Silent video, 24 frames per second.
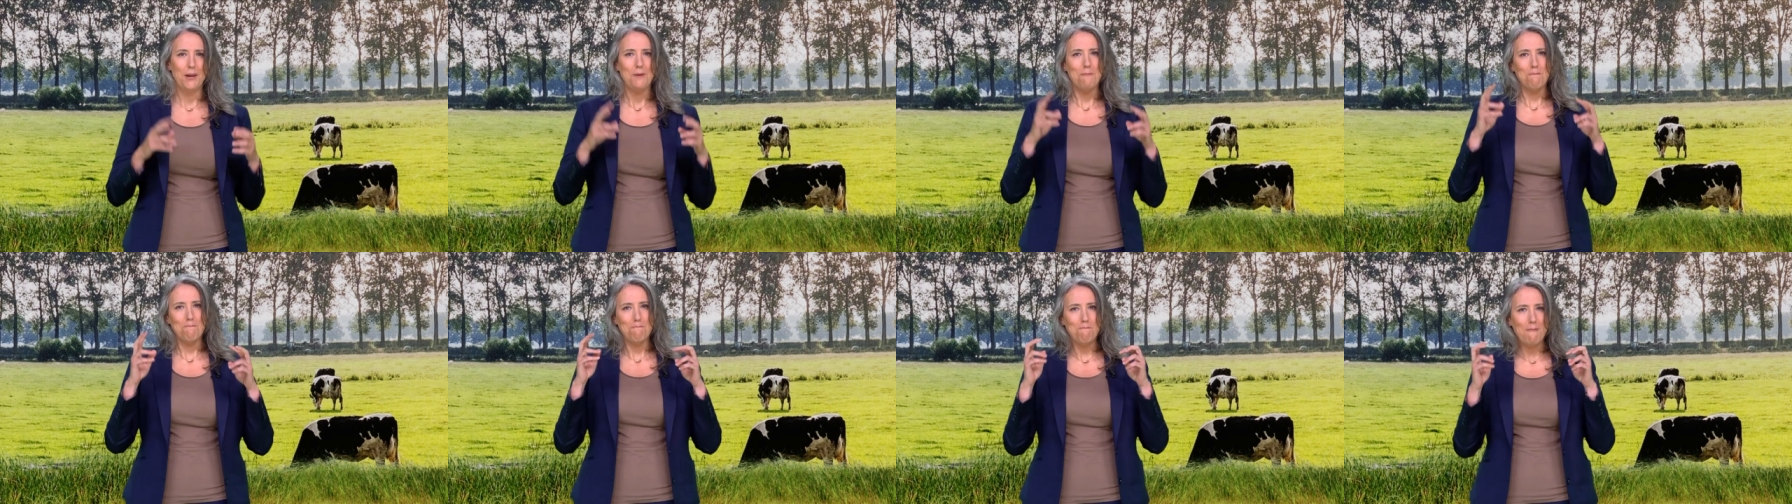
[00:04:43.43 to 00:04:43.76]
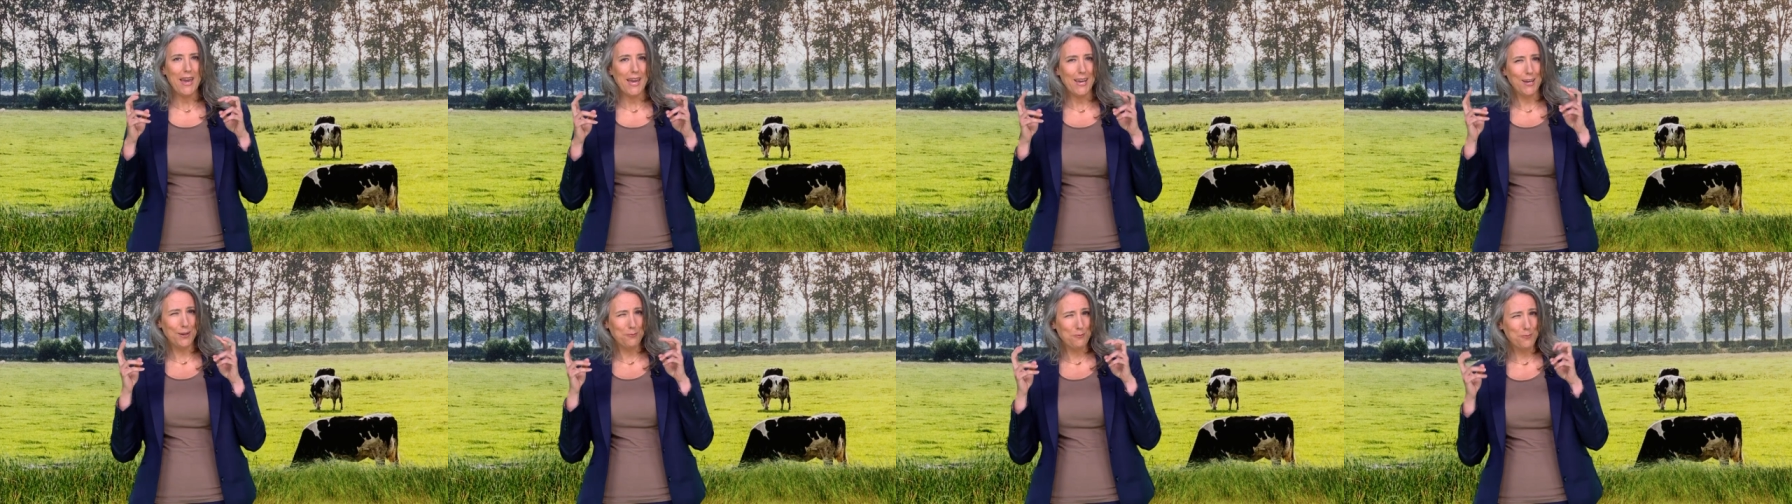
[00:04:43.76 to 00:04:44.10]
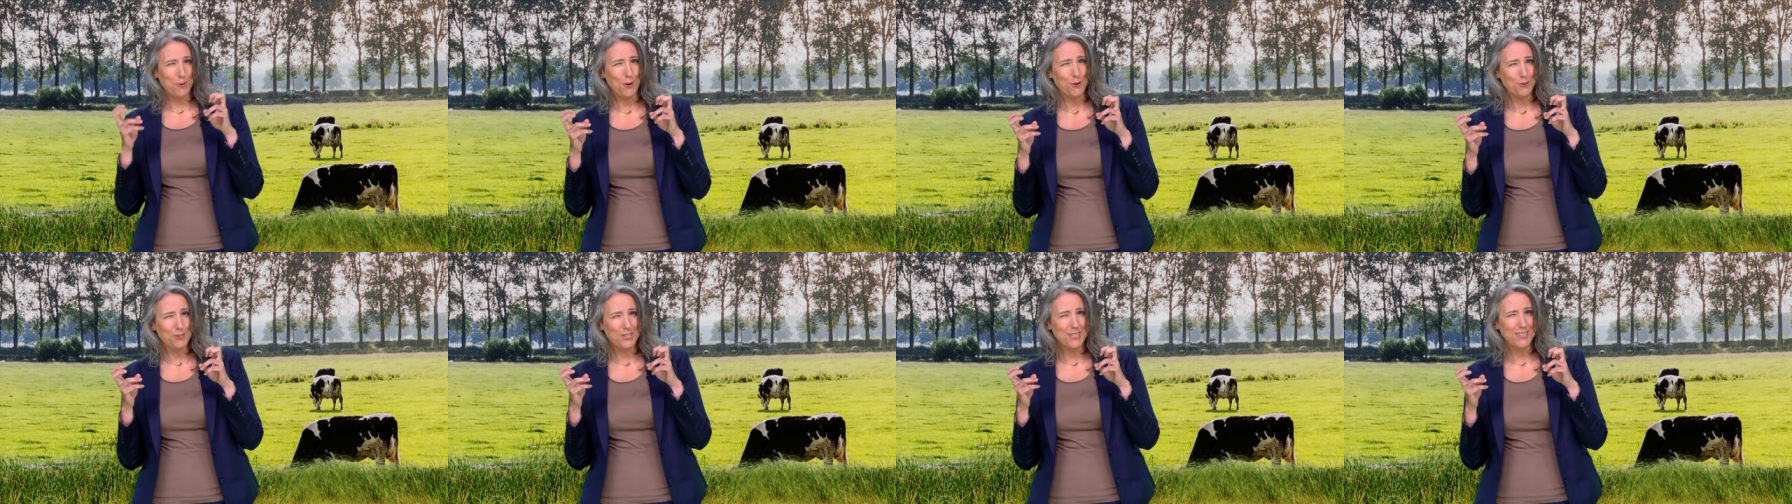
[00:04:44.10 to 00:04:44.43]
make
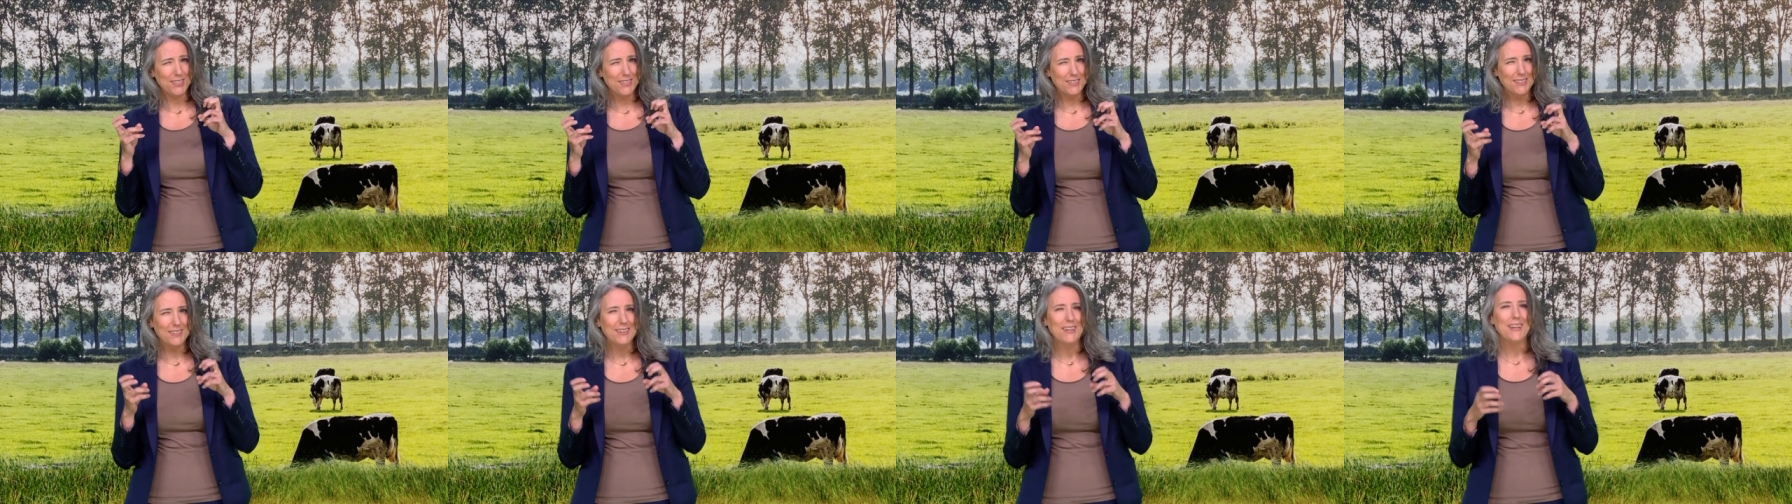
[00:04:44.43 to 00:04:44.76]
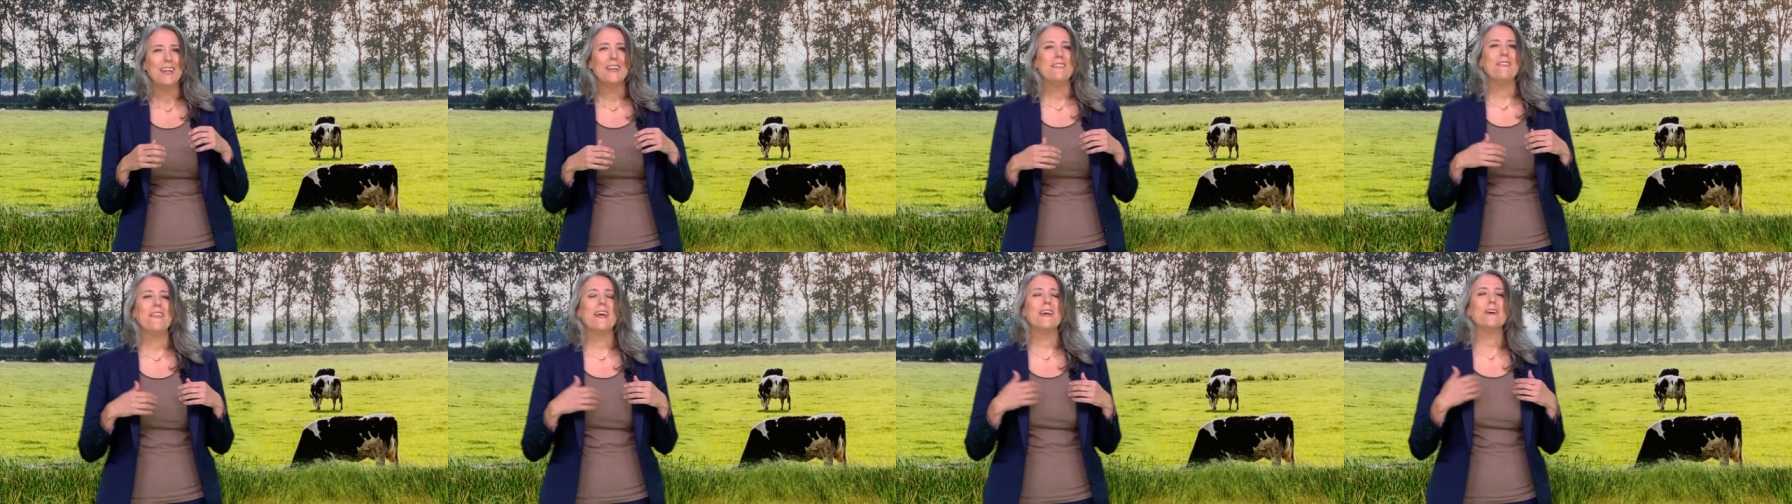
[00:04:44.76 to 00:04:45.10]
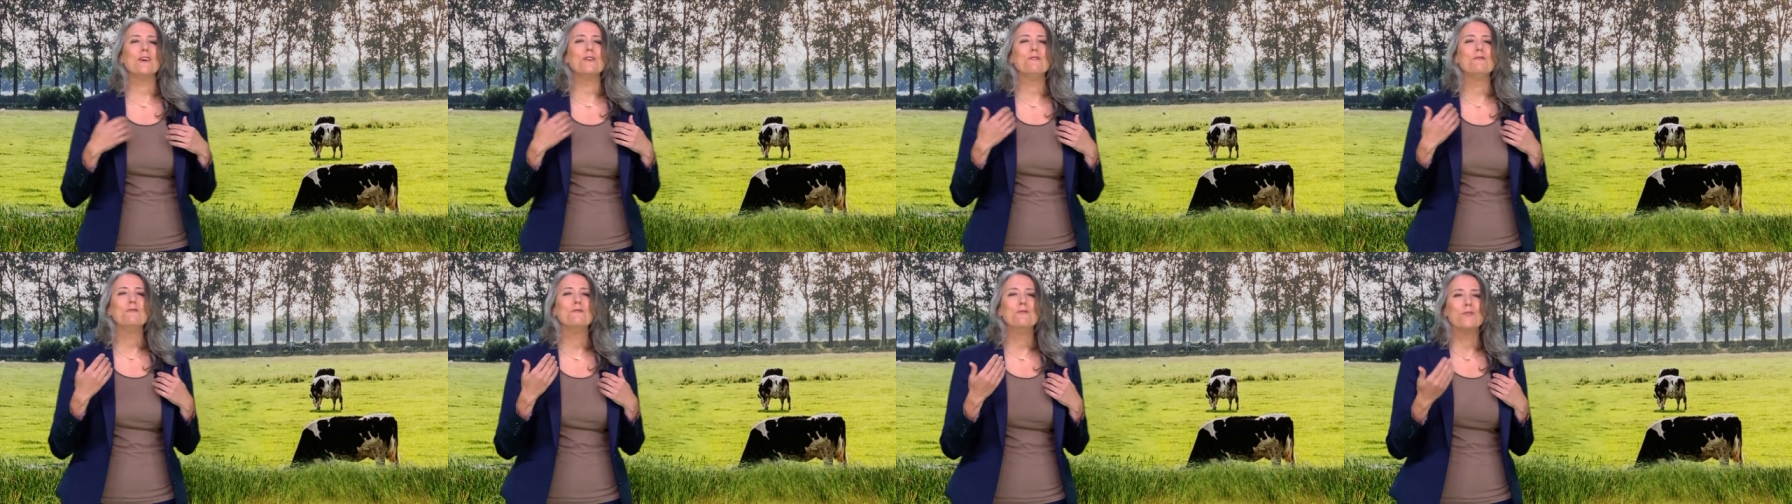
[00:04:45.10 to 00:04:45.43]
protein, they
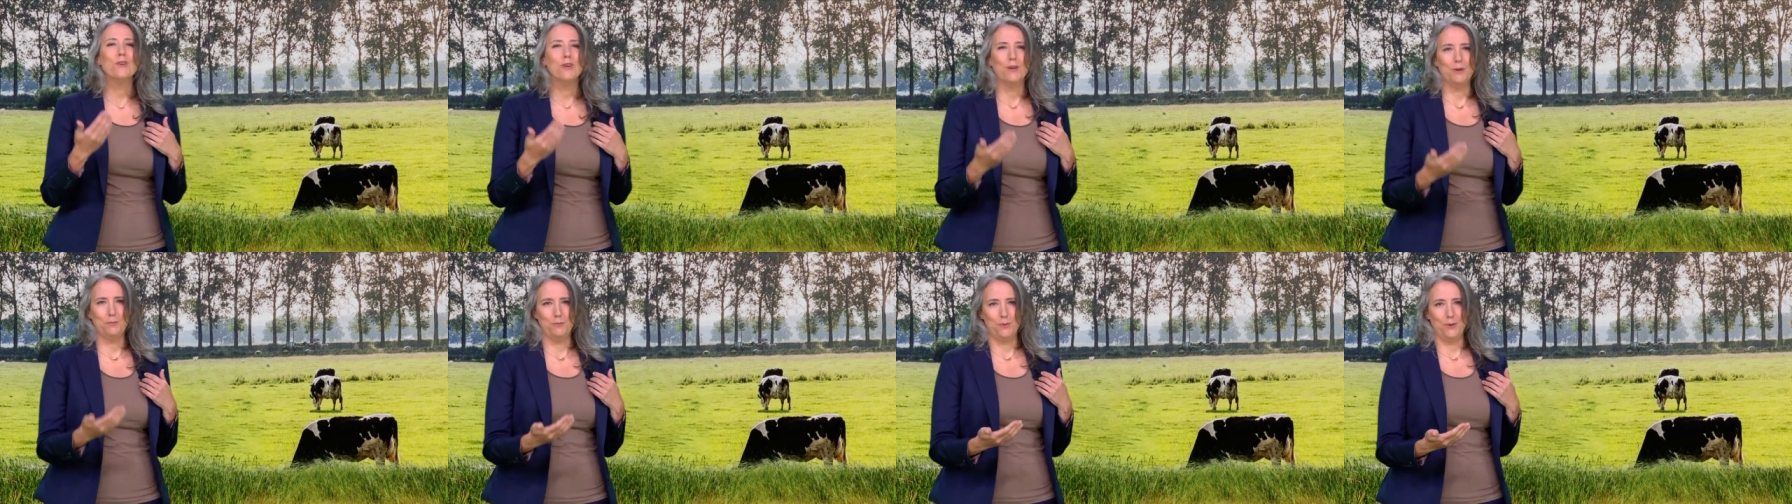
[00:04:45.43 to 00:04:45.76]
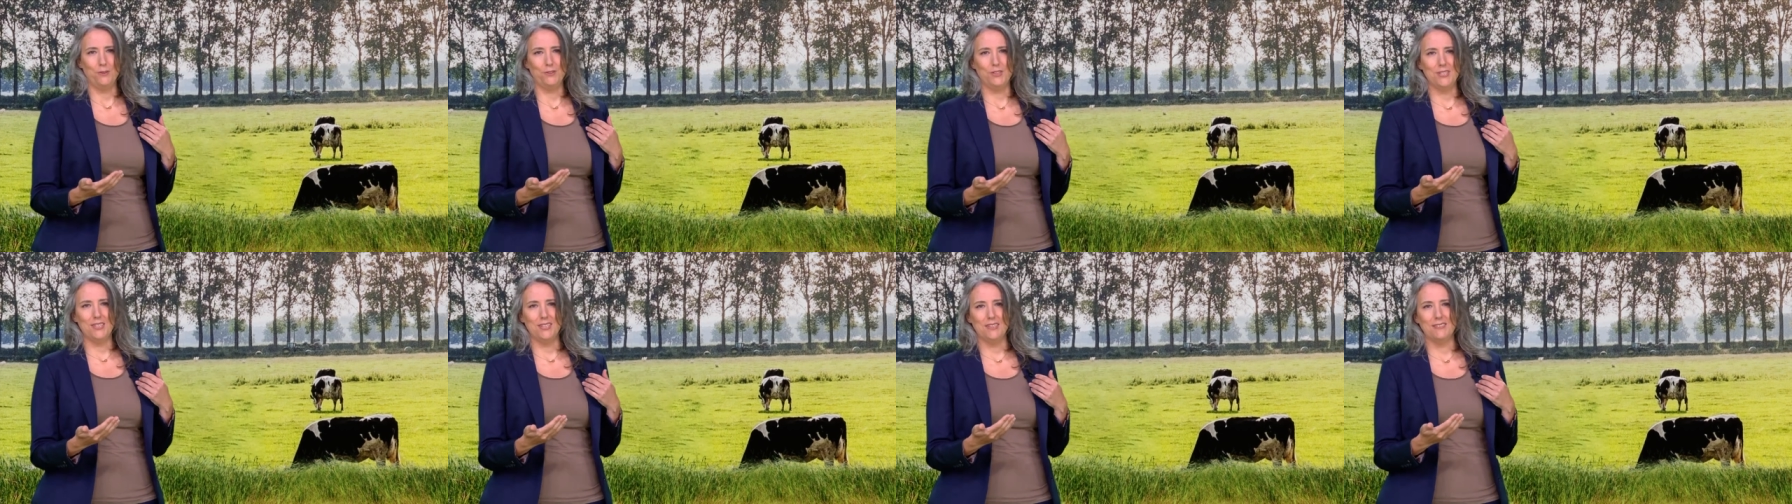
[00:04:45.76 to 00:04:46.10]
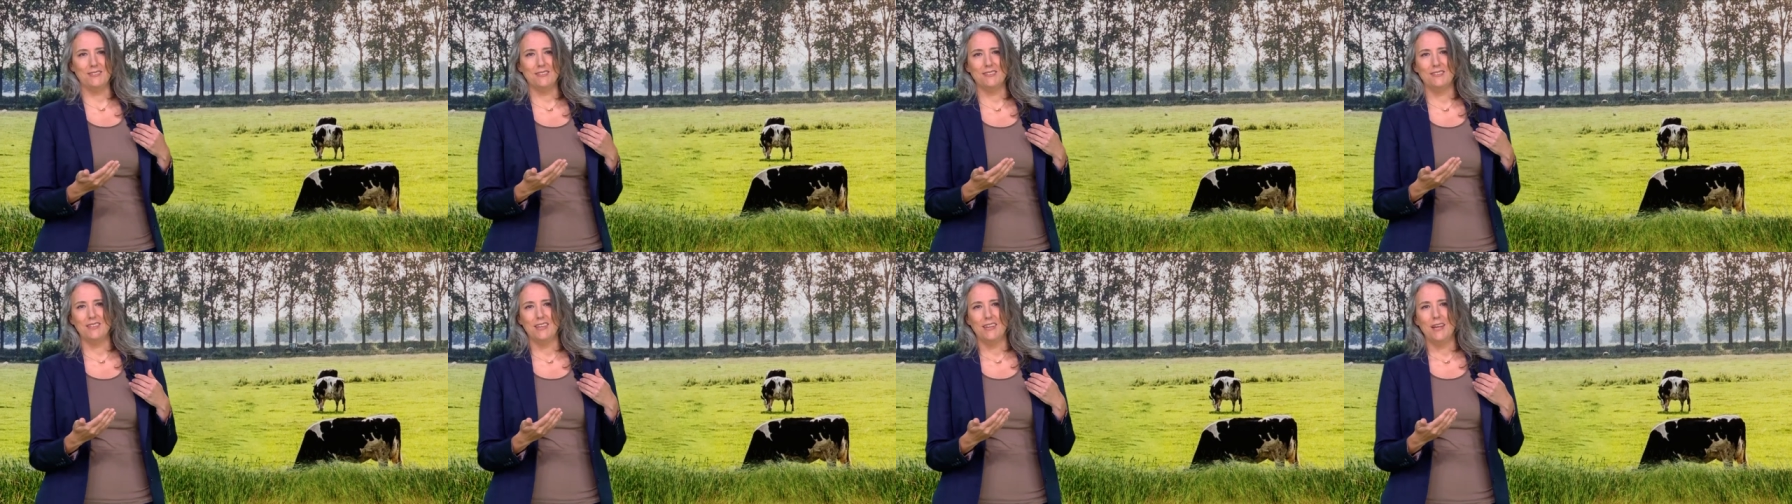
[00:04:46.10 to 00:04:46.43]
convert
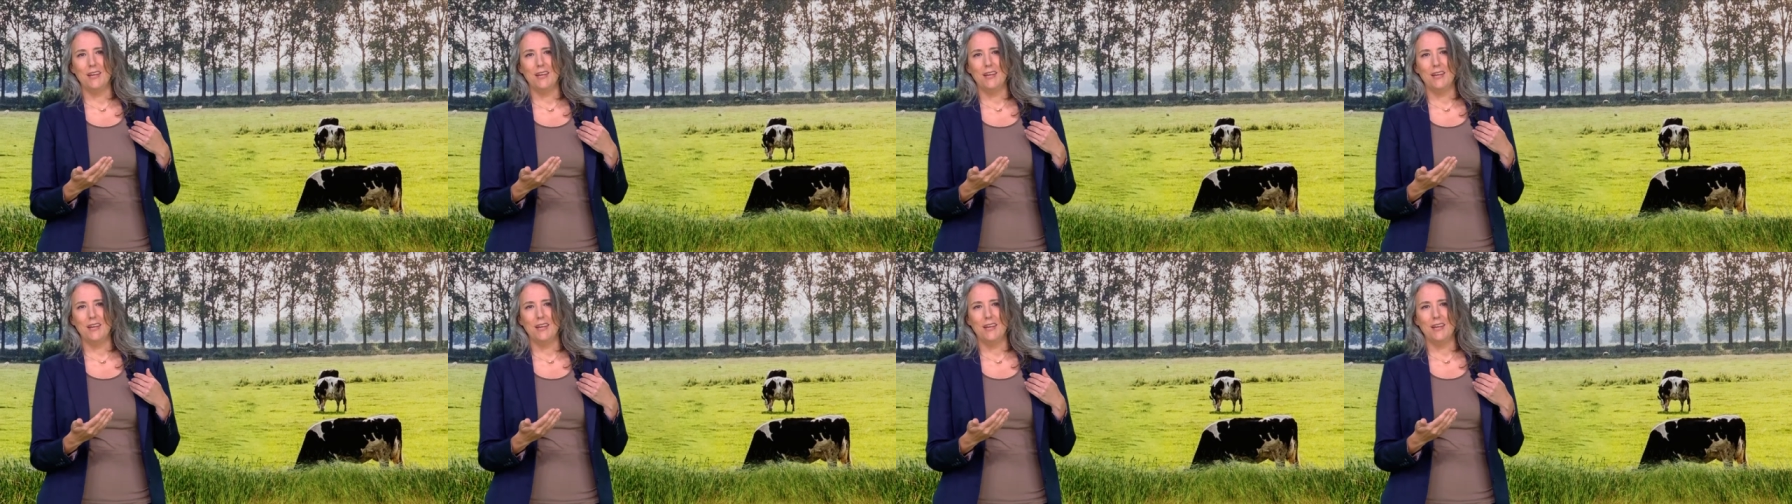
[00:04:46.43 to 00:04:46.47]
protein.